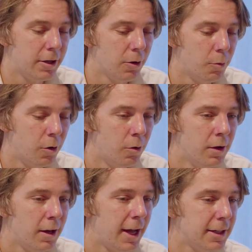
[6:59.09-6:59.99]
good. Well,
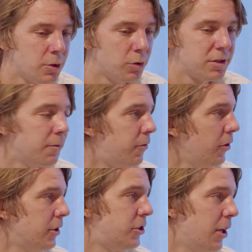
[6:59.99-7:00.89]
hey, it's awesome
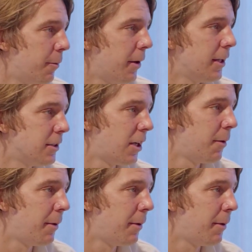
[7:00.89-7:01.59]
for you to share a bit of insight